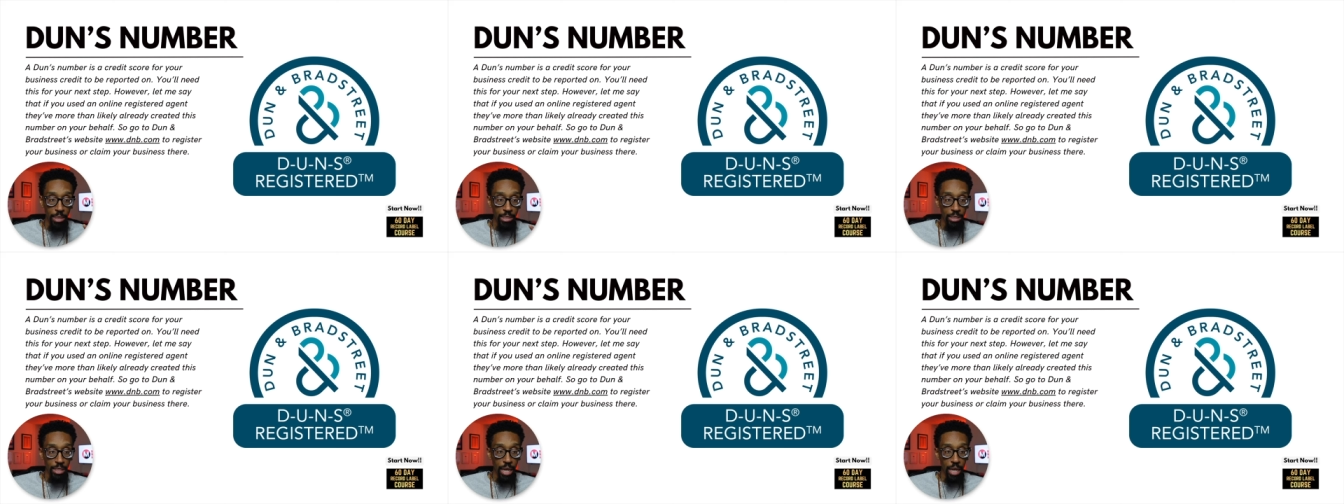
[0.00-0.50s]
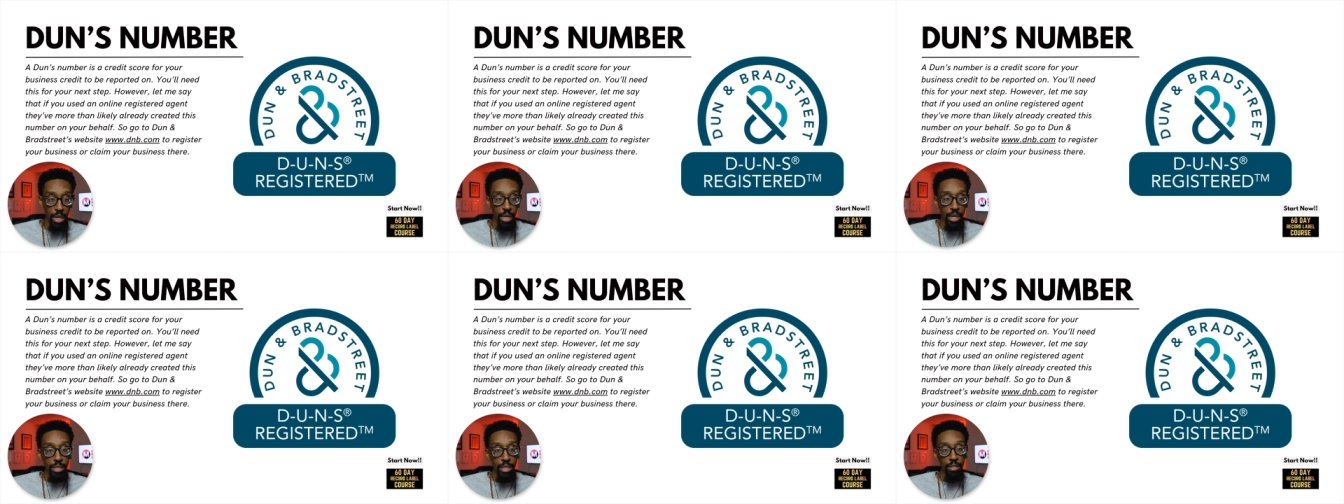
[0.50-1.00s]
me say
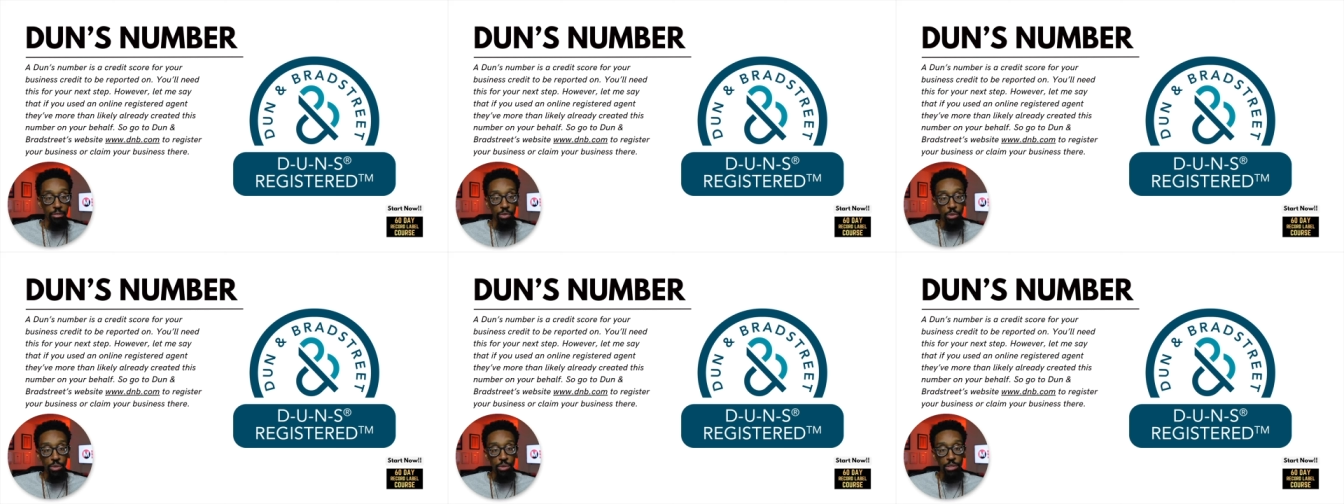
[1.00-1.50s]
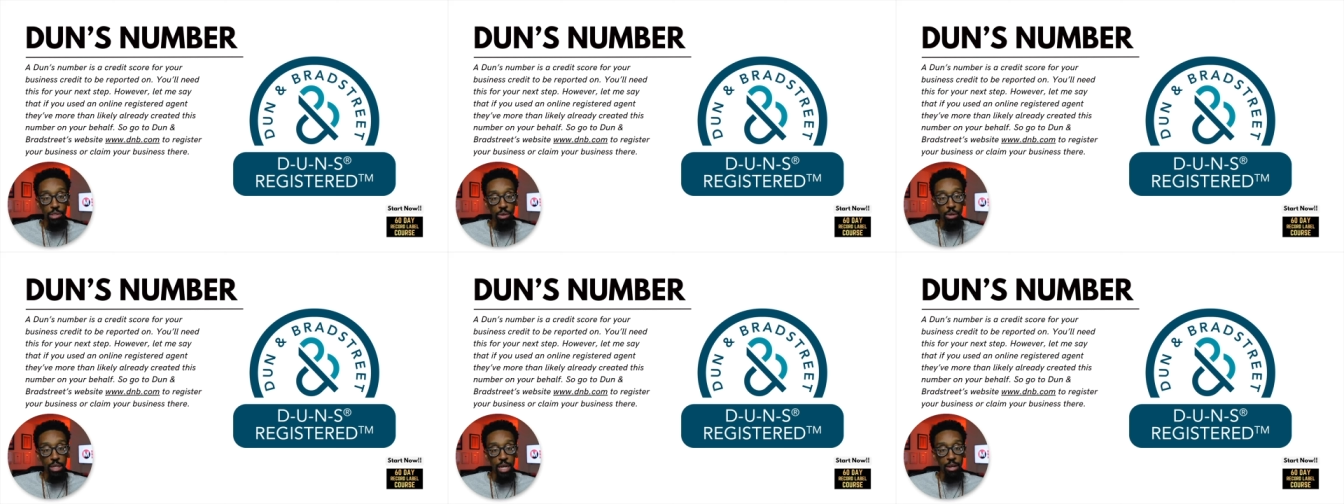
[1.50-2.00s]
that if you use an
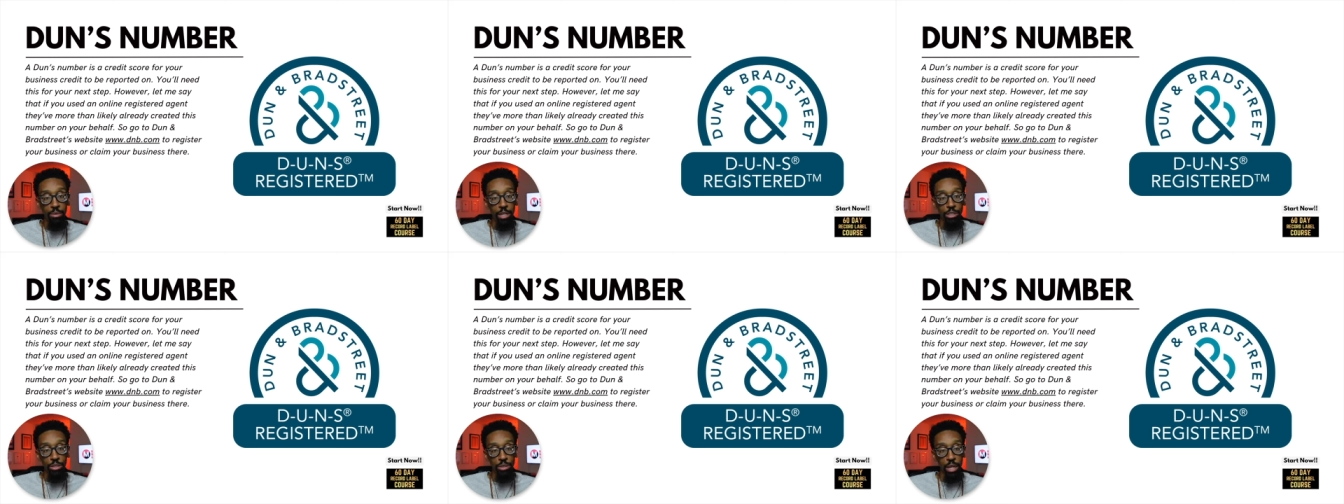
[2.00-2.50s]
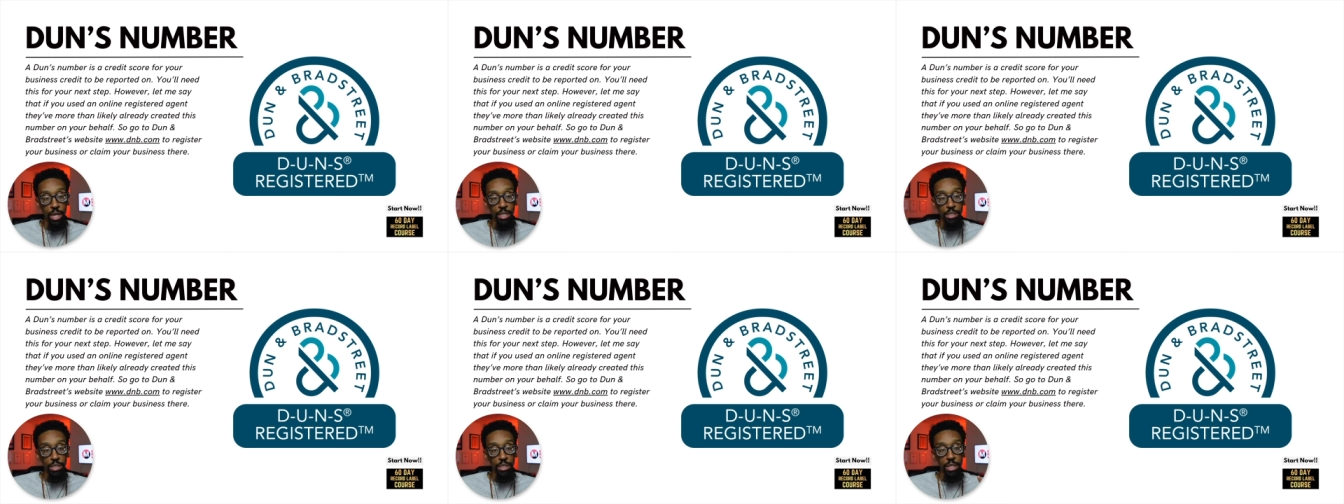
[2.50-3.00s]
online registered
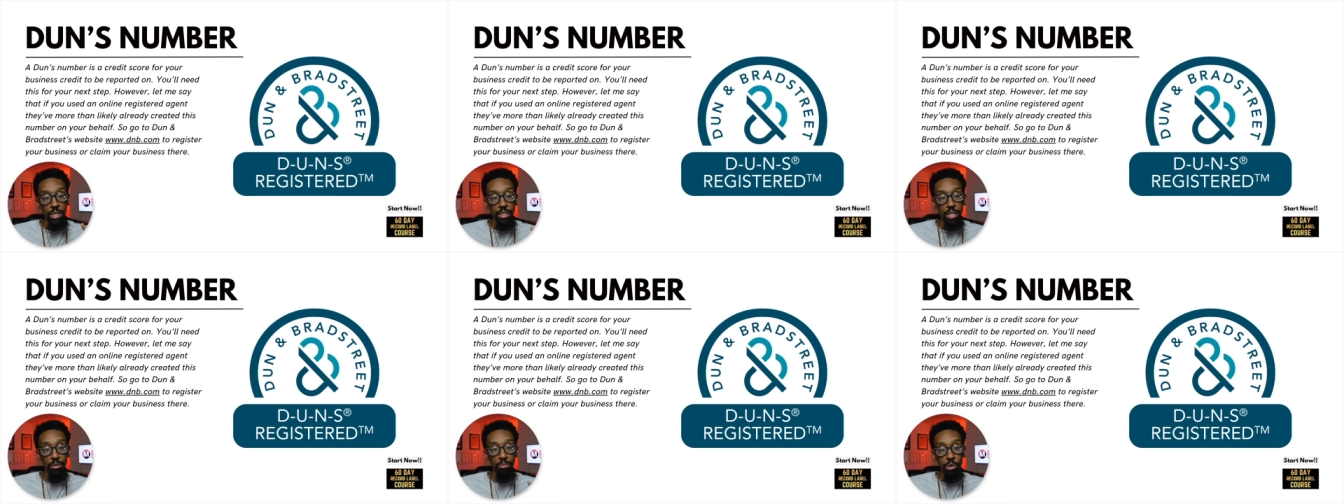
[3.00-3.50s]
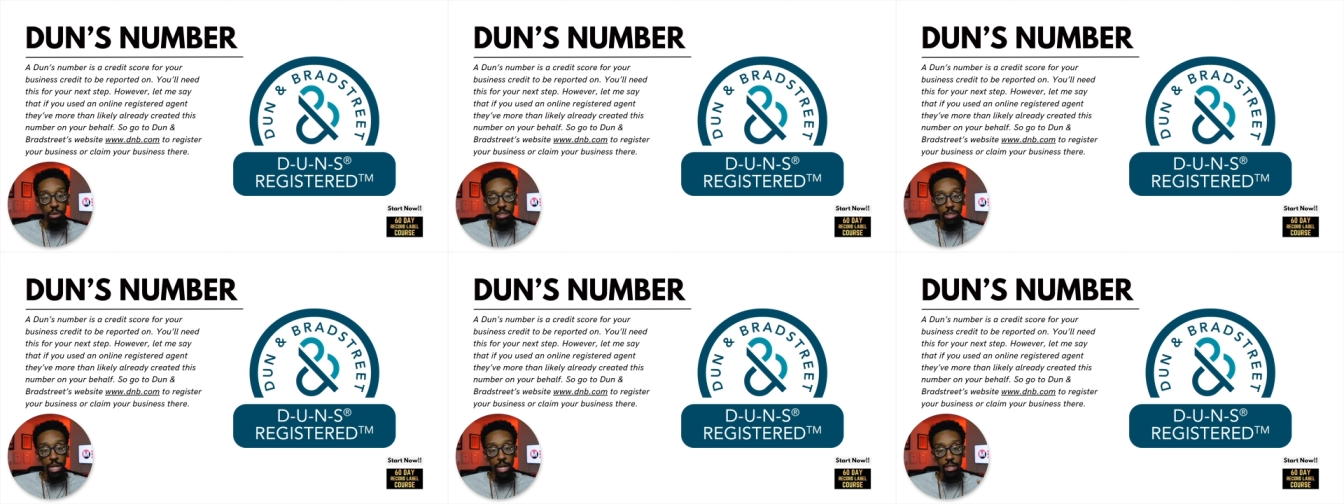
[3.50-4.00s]
agent, they more
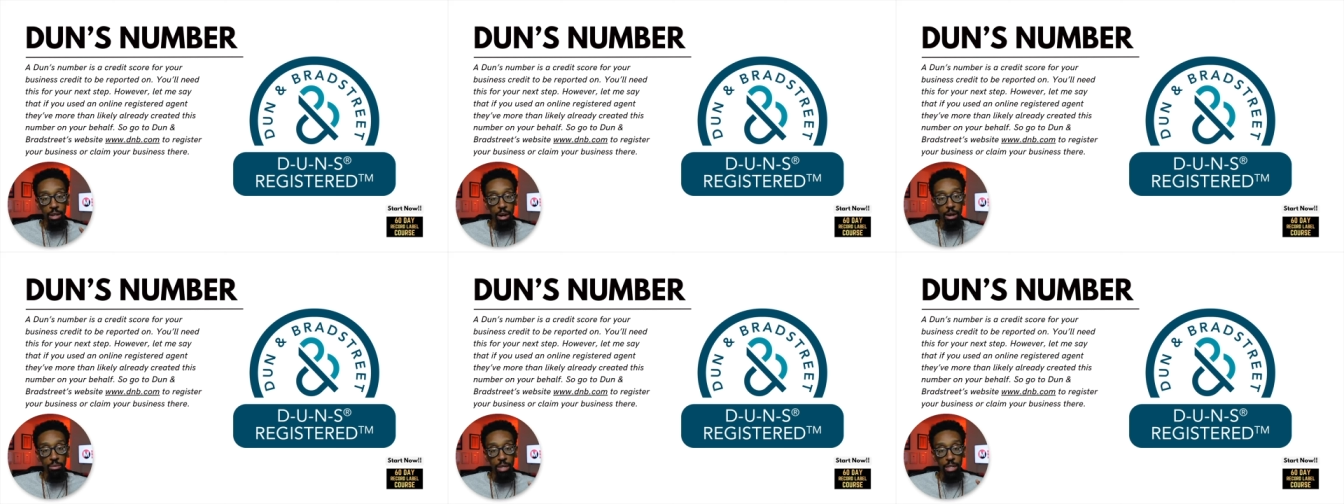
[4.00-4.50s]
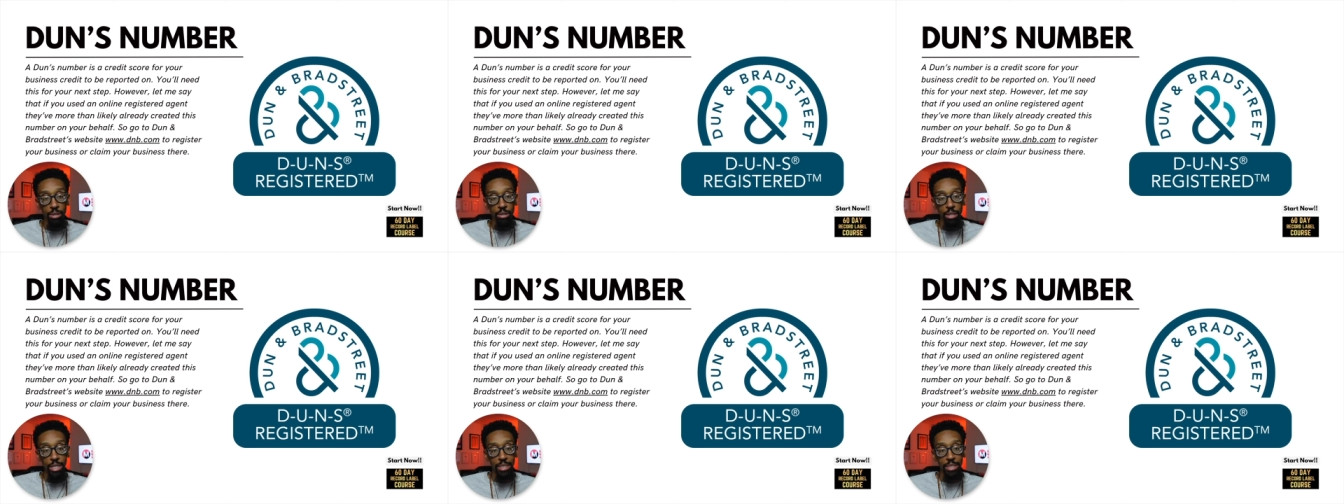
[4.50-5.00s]
than likely already
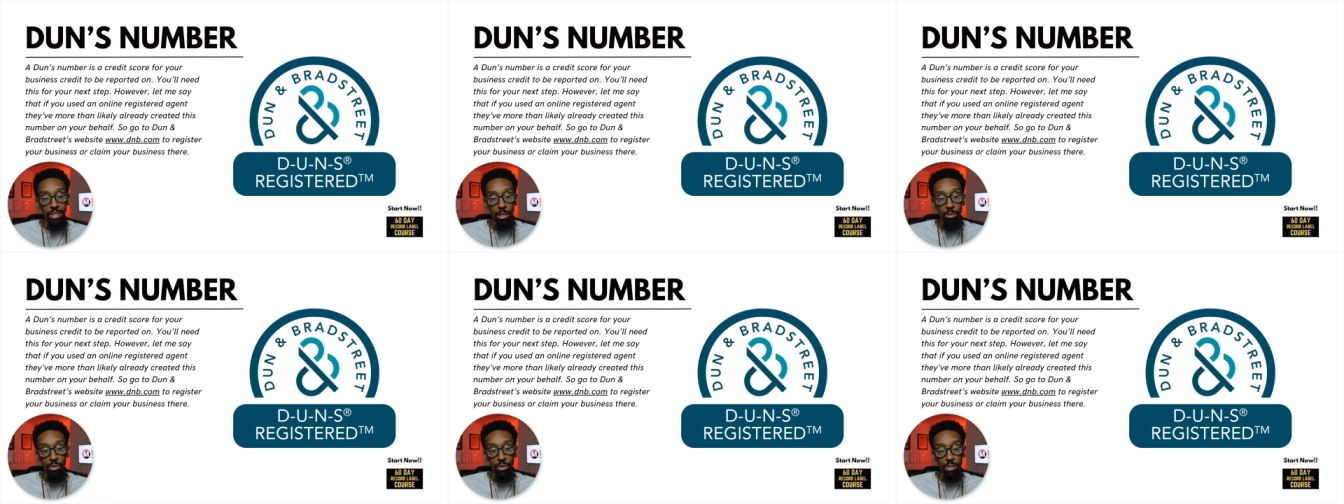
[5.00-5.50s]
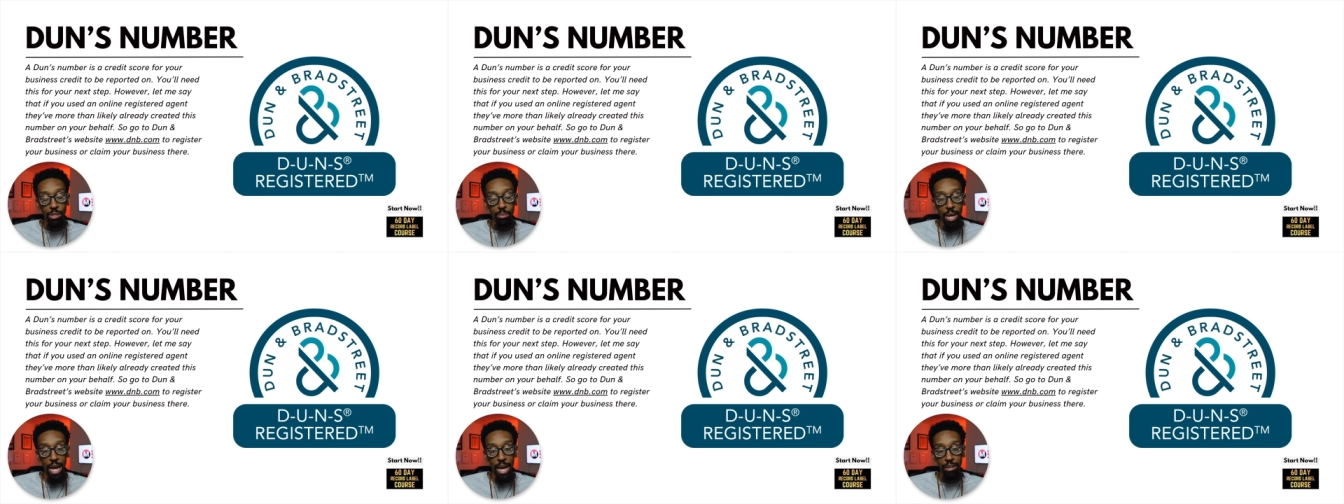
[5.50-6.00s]
created this number on your
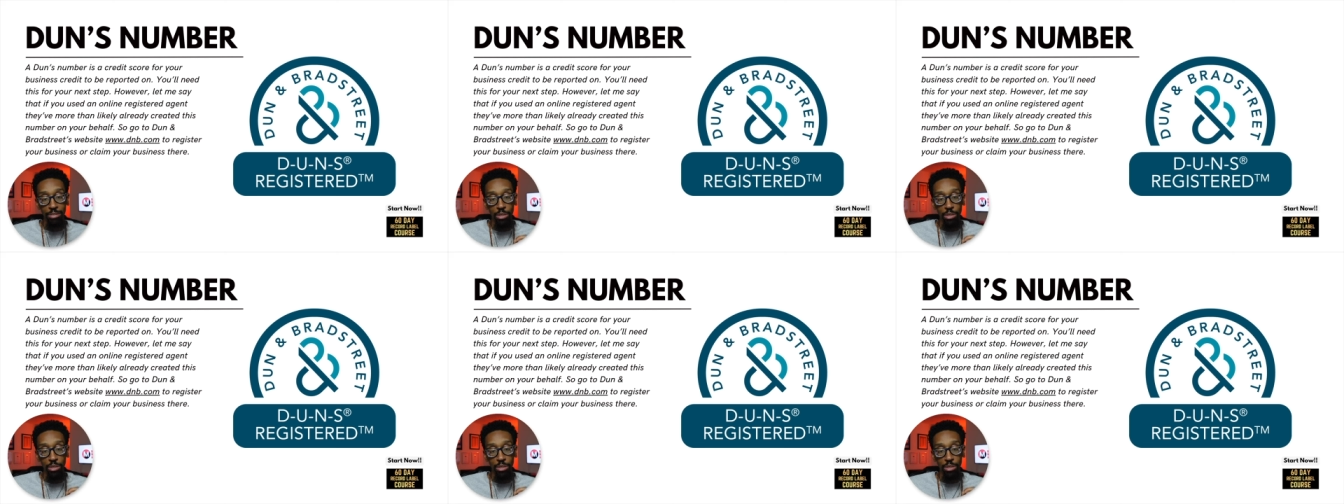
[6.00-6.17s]
behalf.